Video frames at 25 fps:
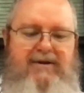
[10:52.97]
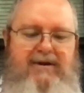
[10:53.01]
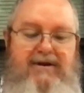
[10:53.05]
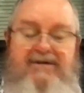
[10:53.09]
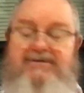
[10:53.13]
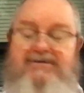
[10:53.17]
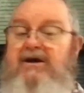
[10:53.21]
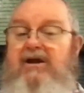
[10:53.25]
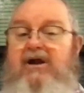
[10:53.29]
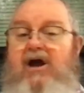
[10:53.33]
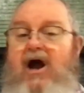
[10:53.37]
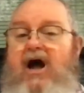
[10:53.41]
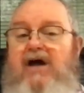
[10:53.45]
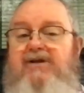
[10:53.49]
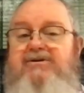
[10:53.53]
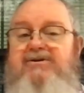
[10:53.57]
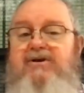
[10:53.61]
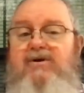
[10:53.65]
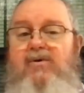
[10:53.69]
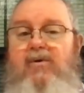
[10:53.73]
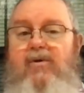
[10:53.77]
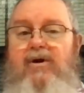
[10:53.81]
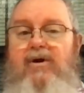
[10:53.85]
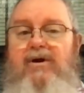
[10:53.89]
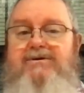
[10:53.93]
is a
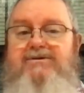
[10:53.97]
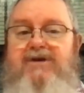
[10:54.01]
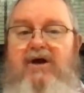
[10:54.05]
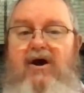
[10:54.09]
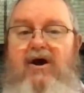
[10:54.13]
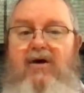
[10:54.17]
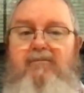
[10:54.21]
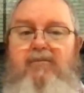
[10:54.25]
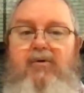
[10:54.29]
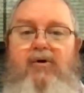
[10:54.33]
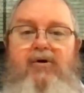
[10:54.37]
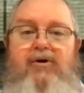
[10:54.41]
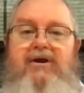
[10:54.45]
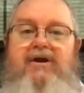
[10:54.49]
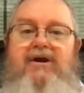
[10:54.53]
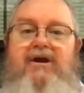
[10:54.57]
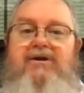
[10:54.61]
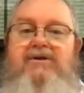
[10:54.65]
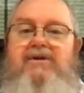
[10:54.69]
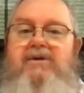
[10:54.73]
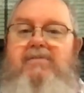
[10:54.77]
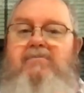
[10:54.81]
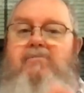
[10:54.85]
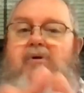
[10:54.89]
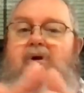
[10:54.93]
consequence of putting
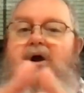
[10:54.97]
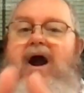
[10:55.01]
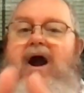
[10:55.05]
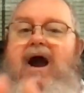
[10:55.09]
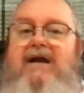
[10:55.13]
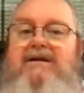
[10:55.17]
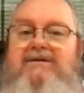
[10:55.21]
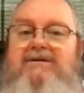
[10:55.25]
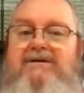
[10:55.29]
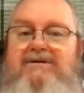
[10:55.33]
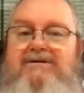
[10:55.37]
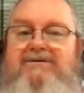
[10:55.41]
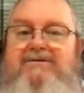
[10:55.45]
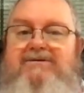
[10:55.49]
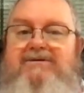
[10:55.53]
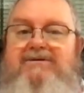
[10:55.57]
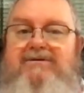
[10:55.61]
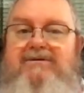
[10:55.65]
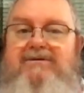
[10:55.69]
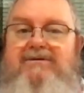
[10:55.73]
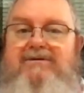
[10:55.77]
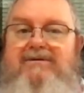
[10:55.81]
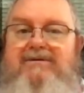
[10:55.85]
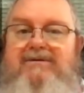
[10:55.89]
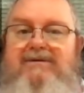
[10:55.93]
into practice
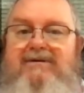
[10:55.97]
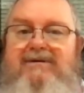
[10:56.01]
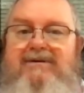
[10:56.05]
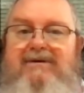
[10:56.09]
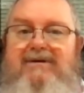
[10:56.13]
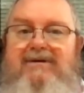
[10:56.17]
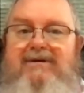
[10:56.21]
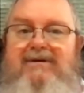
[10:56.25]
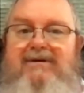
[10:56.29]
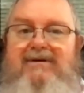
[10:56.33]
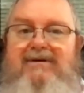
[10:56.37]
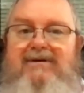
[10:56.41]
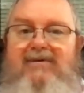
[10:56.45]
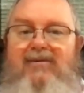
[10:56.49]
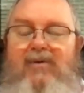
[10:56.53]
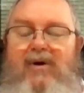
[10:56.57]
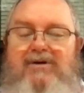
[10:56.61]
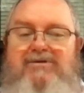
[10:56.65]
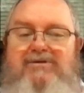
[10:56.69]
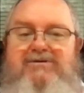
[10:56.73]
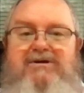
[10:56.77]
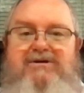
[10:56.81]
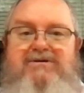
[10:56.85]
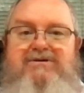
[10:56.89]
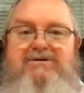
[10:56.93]

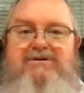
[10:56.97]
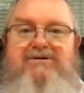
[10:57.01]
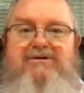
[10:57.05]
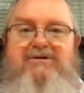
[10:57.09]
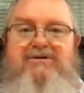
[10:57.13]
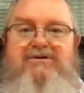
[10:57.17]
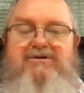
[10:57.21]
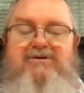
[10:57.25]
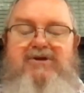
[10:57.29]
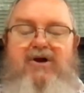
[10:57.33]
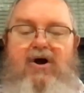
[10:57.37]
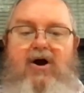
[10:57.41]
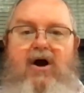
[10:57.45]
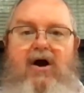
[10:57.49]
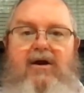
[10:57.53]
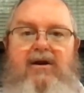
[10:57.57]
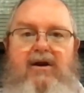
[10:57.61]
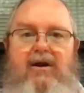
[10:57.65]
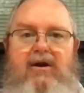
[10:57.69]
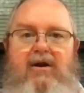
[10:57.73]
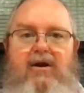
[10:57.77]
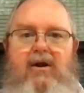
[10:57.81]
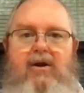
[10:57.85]
what Jesus has taught.